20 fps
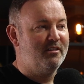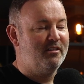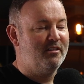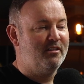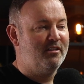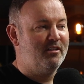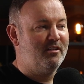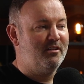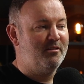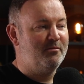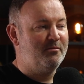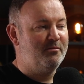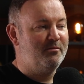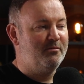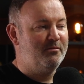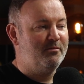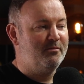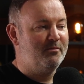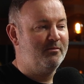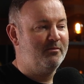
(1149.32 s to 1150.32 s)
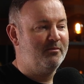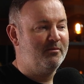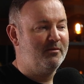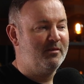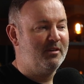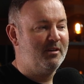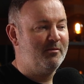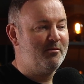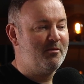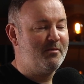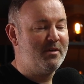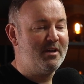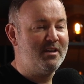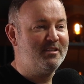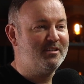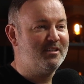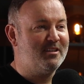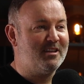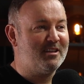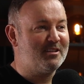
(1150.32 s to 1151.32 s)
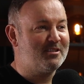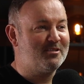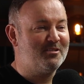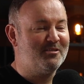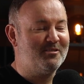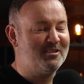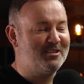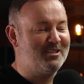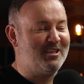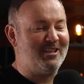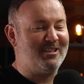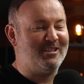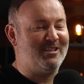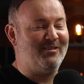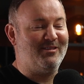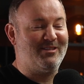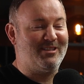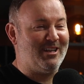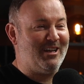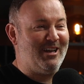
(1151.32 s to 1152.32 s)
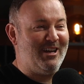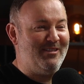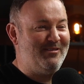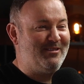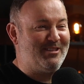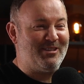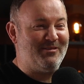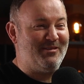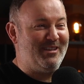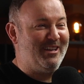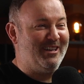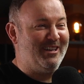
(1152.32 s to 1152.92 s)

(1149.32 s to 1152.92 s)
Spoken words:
I'm amazed that stood the test of time, to be